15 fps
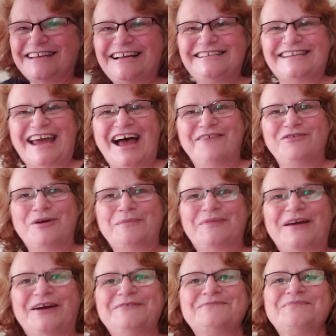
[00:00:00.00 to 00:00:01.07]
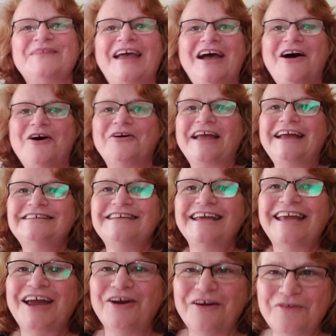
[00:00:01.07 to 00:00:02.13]
nice to have you up there. Okay, take
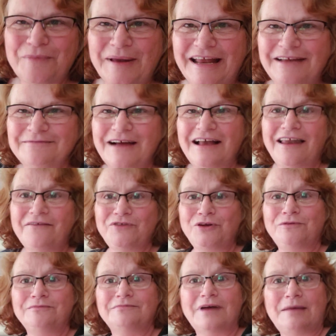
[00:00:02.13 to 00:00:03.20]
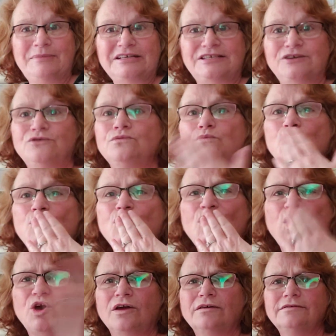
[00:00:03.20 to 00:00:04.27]
care, everybody. I love you. I miss you.
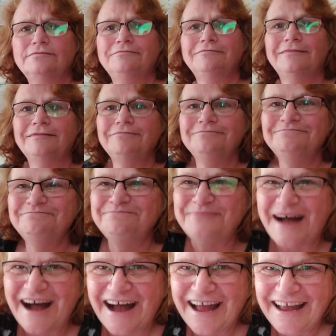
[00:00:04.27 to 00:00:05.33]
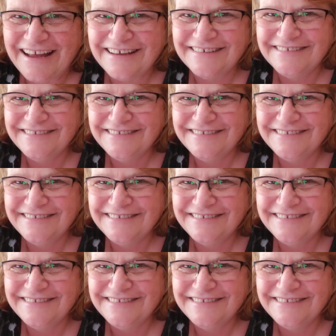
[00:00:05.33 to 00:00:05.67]
Bye.